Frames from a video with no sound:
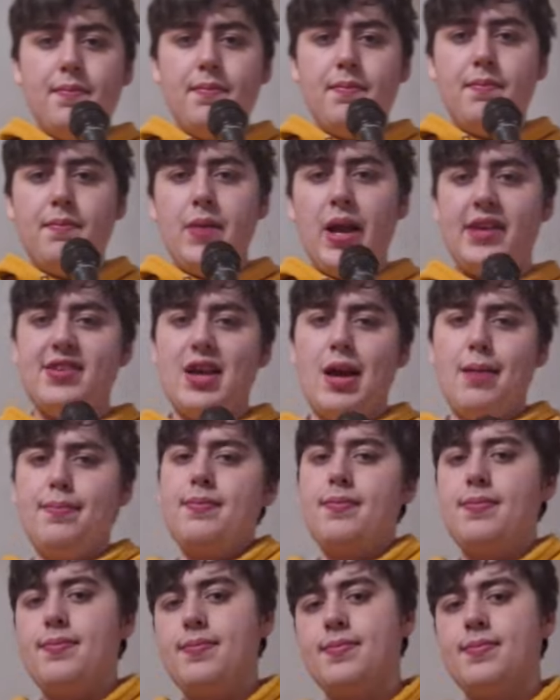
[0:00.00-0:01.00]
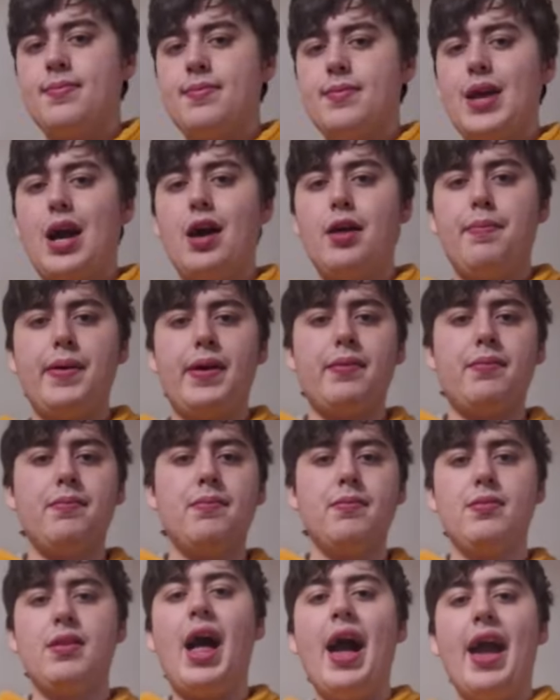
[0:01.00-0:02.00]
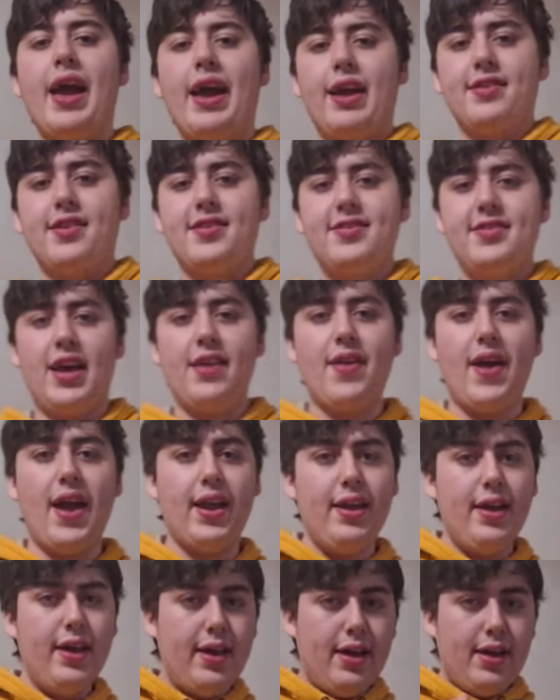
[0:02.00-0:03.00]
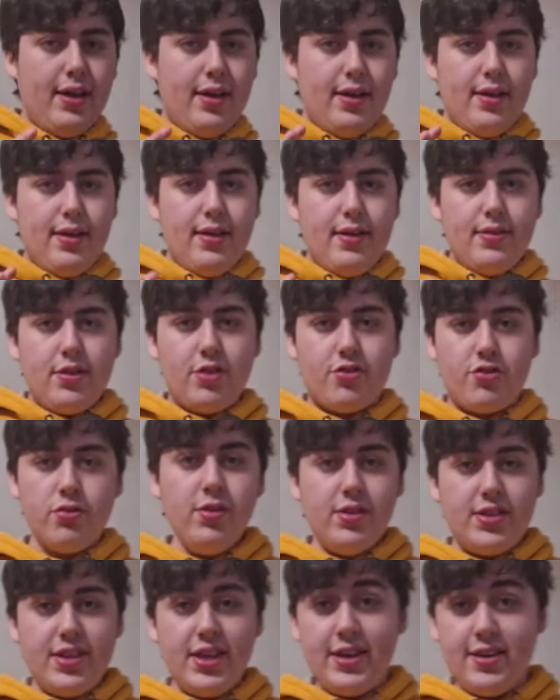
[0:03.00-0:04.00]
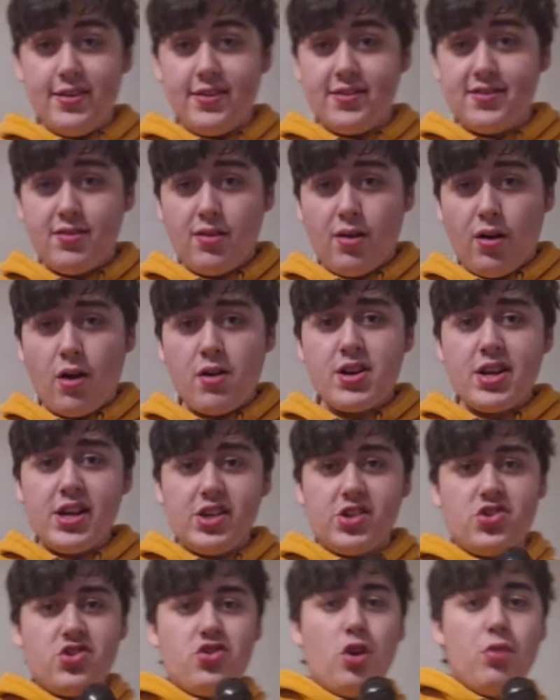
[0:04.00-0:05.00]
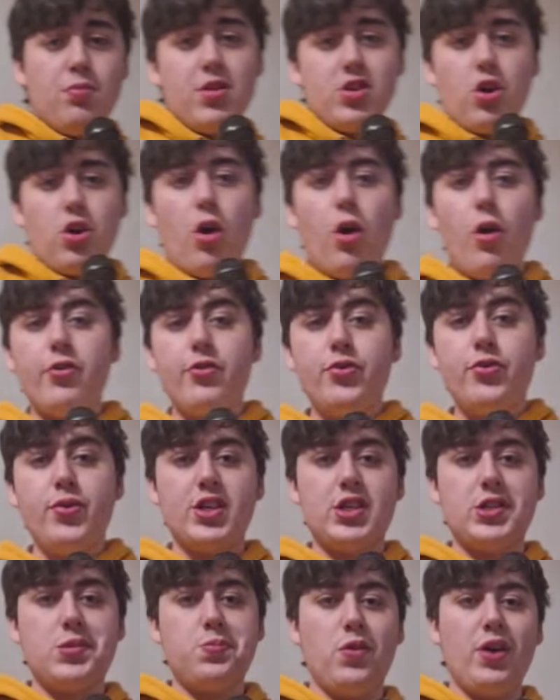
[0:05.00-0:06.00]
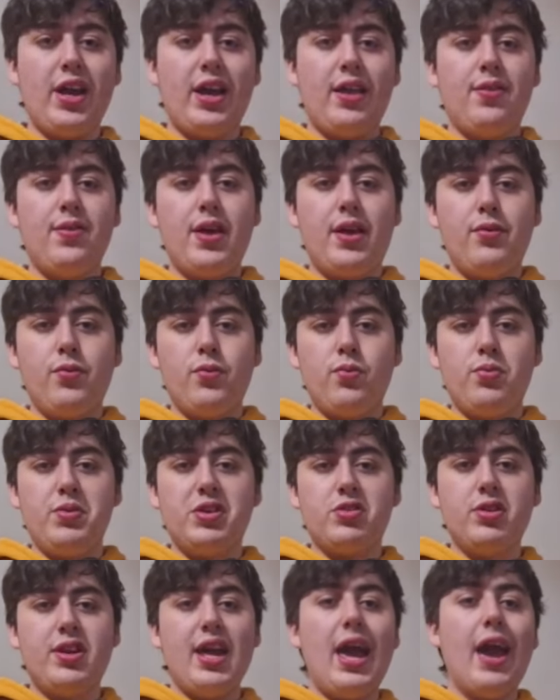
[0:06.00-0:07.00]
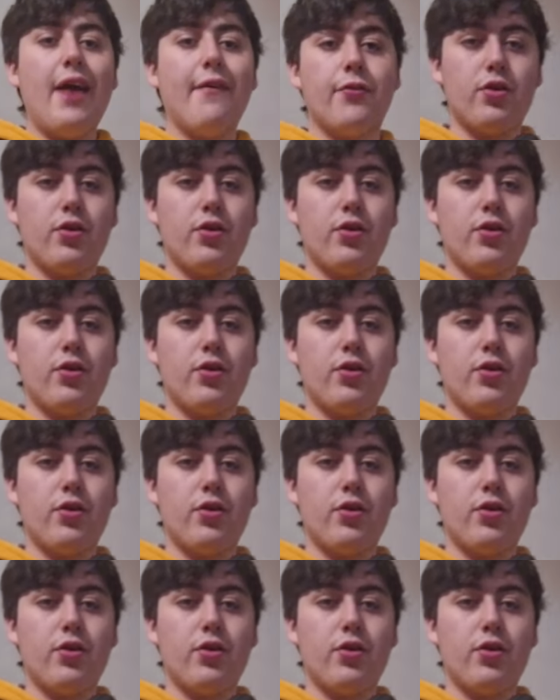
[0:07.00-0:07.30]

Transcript: Except, I would be lying to say that. The truth is, art is so much harder to explain than we could ever